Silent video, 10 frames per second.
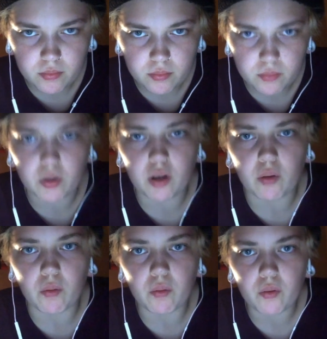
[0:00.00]

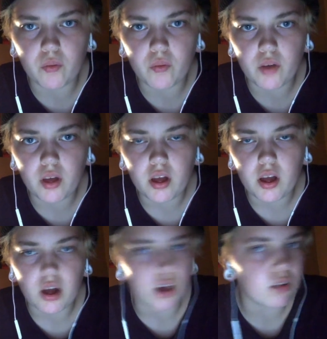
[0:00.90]
Well,
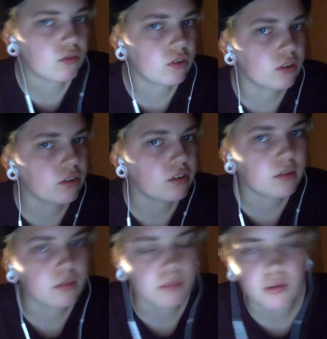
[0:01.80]
I don't really
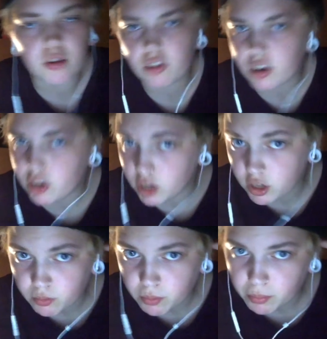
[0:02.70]
see much like
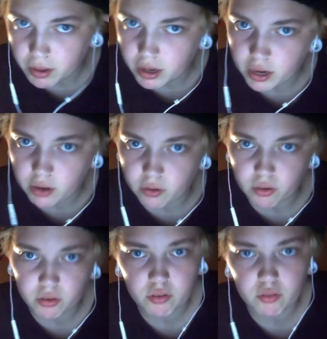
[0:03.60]
changing with my hair,
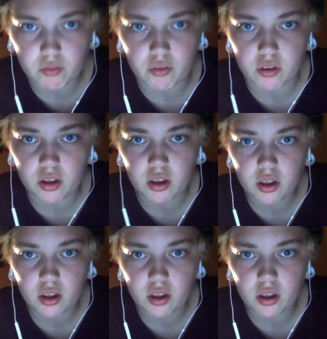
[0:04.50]
really.